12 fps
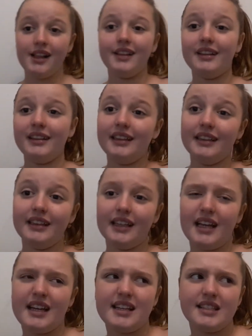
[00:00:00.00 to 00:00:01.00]

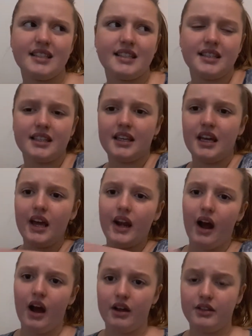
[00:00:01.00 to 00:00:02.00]
let's get
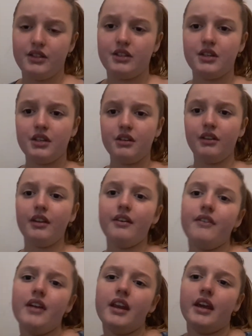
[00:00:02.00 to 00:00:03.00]
on to the
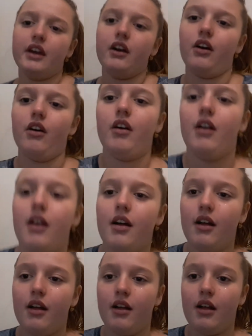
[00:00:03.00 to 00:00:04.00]
video.
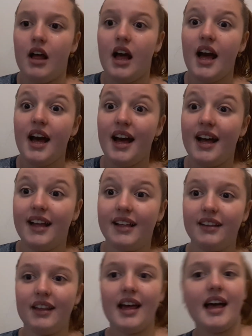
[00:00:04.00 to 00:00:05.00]
Ah,
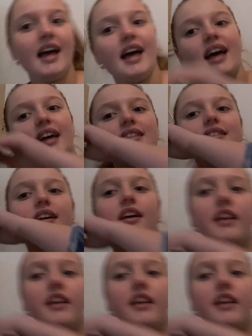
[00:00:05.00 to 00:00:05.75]
let's